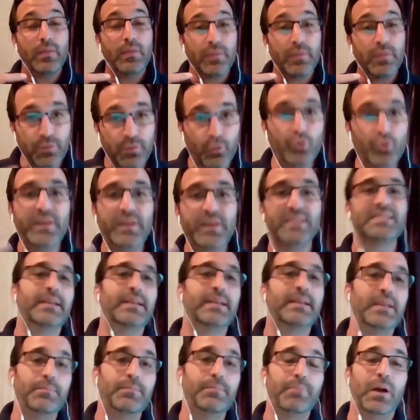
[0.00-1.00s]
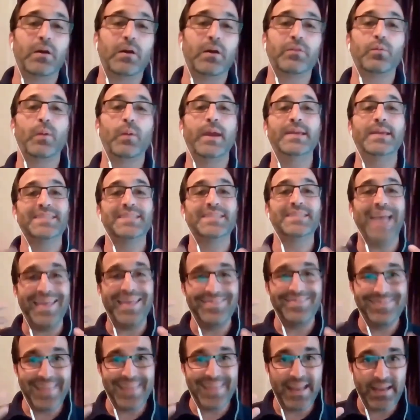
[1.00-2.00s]
through the ascending pathways
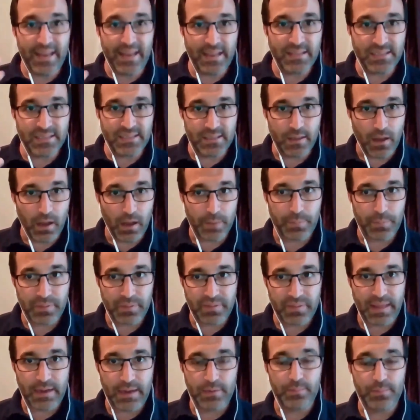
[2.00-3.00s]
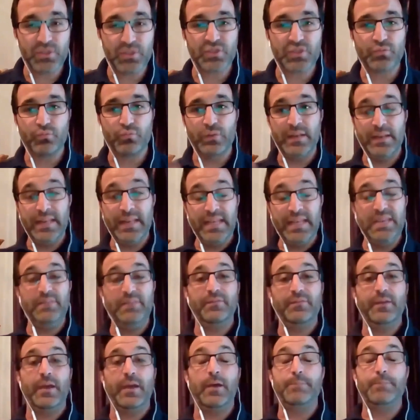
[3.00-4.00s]
and then into the hypothalamus,
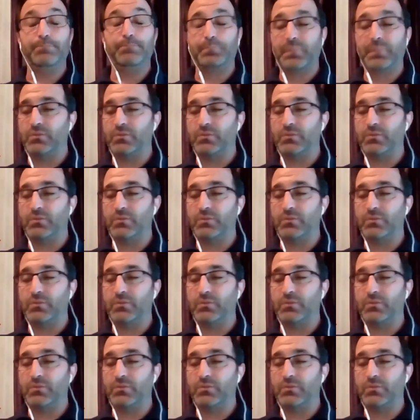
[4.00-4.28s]
relieve, uh,